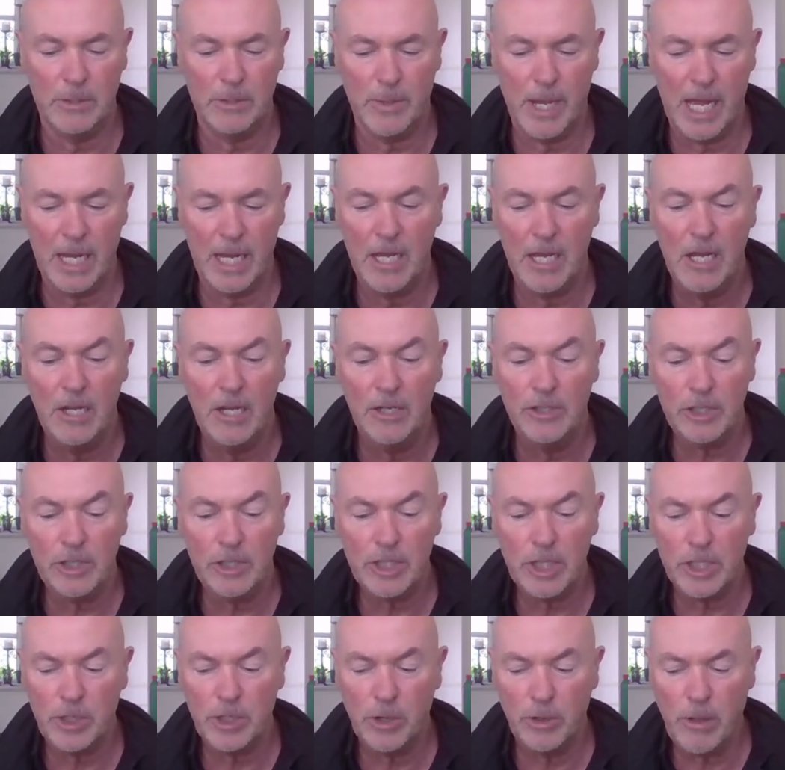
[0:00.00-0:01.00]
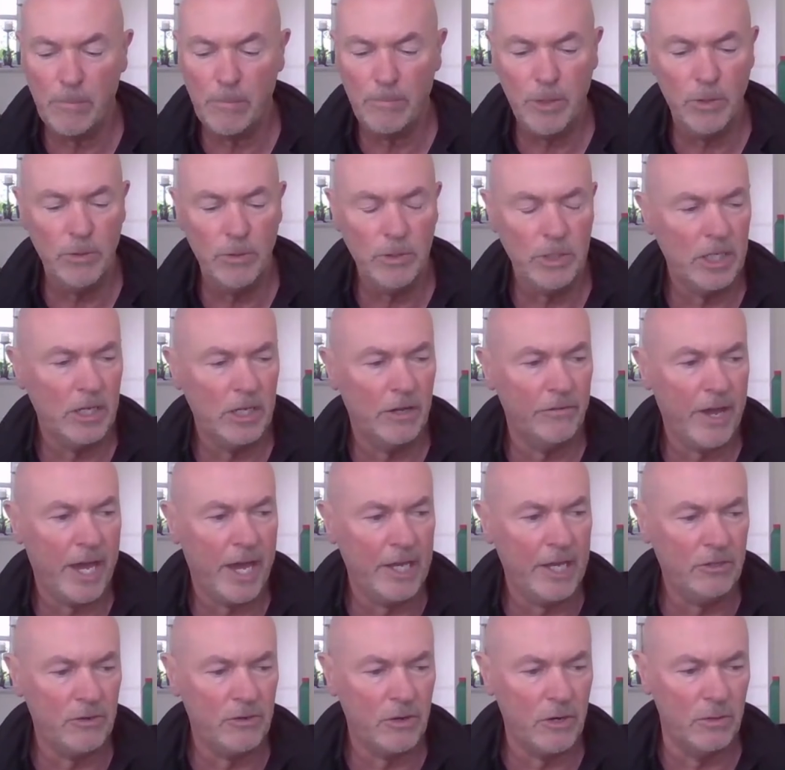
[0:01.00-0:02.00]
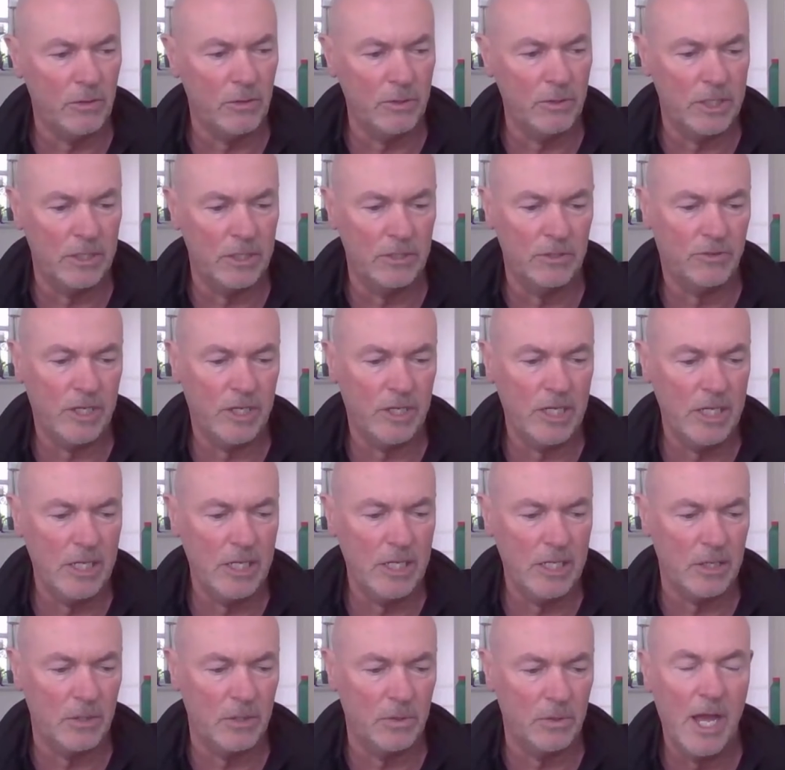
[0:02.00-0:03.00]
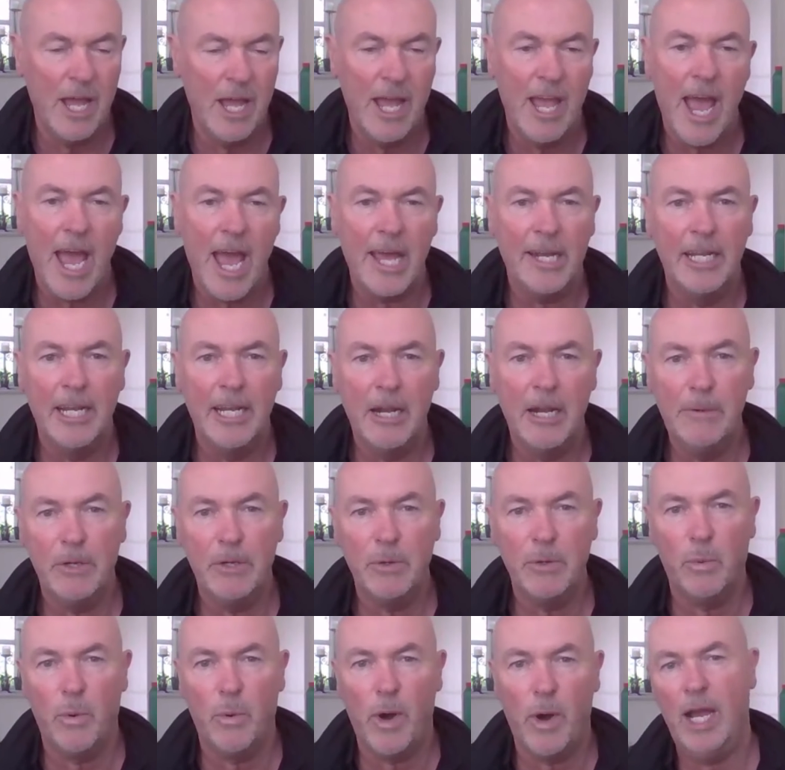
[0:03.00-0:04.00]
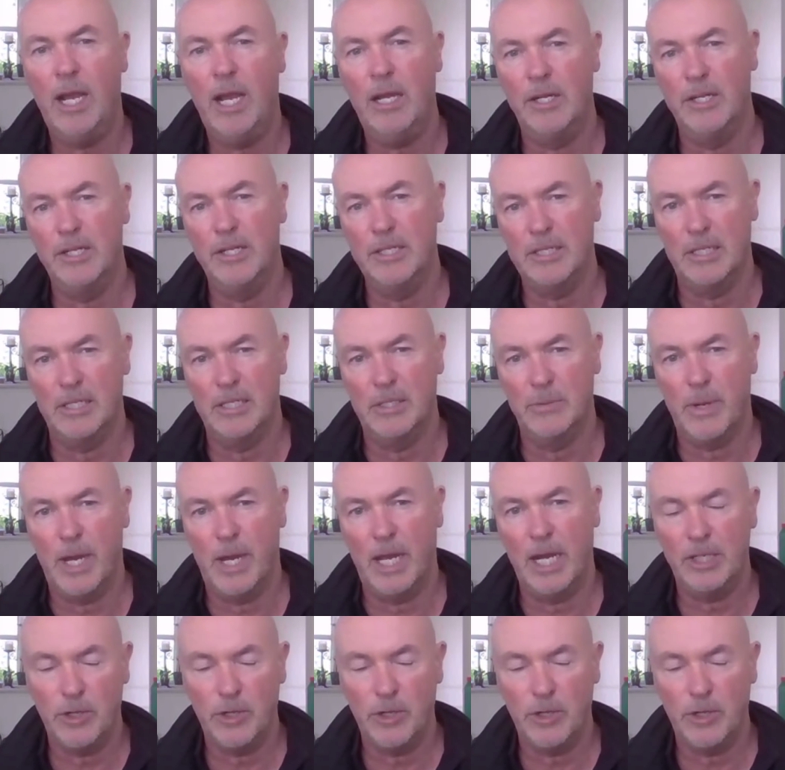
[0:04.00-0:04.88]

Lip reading: as well, just to show the beauty of hedgerows and trees and a little bit of wildness as well.